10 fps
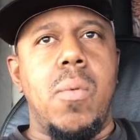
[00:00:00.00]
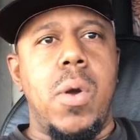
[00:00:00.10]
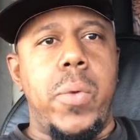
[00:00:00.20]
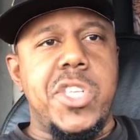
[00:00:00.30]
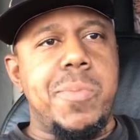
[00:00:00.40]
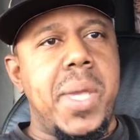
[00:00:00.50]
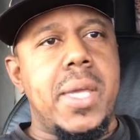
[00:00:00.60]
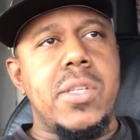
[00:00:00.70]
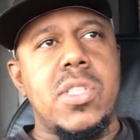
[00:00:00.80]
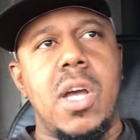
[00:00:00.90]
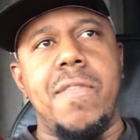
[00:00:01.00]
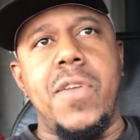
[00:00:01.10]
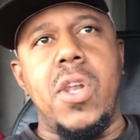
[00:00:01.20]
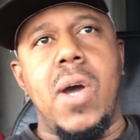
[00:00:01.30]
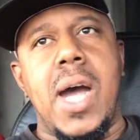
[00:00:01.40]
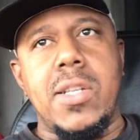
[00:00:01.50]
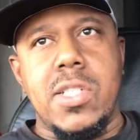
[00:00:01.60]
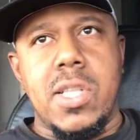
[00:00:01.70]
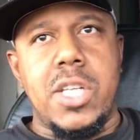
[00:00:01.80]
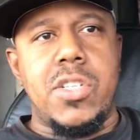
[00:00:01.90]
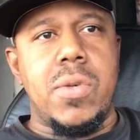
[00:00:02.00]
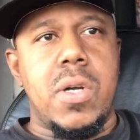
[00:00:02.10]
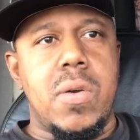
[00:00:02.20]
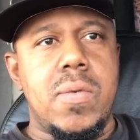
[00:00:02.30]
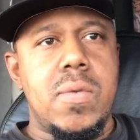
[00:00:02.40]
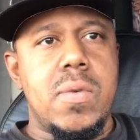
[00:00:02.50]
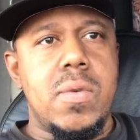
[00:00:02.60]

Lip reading: when we speak and stuff, I'll just let you know.